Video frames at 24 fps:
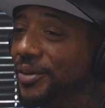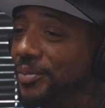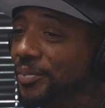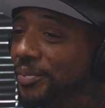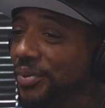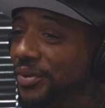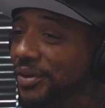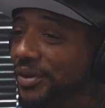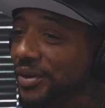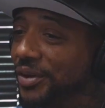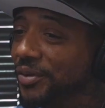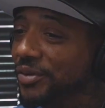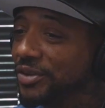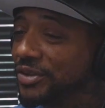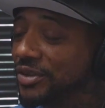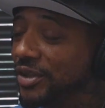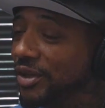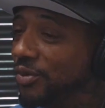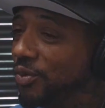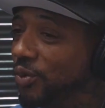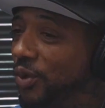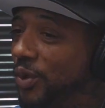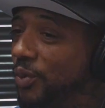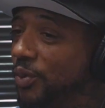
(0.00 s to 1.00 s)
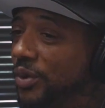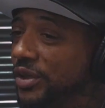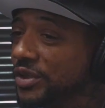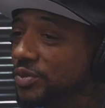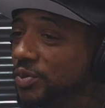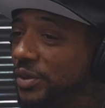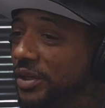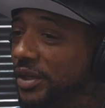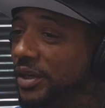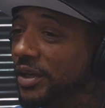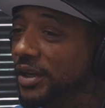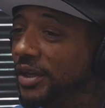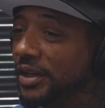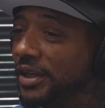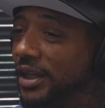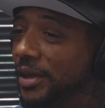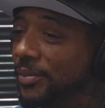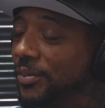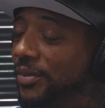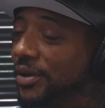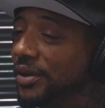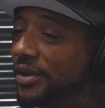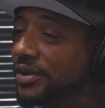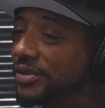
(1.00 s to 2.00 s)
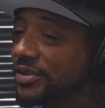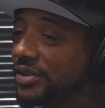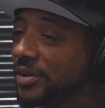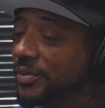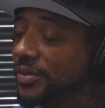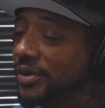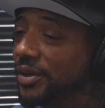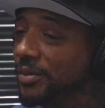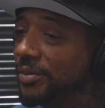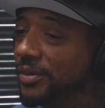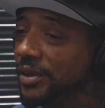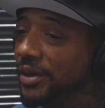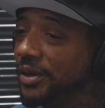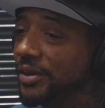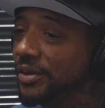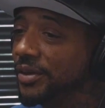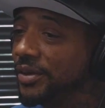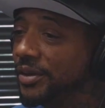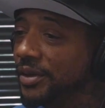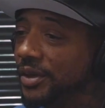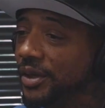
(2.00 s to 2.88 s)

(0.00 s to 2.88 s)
But we wish we can get that money some of them getting.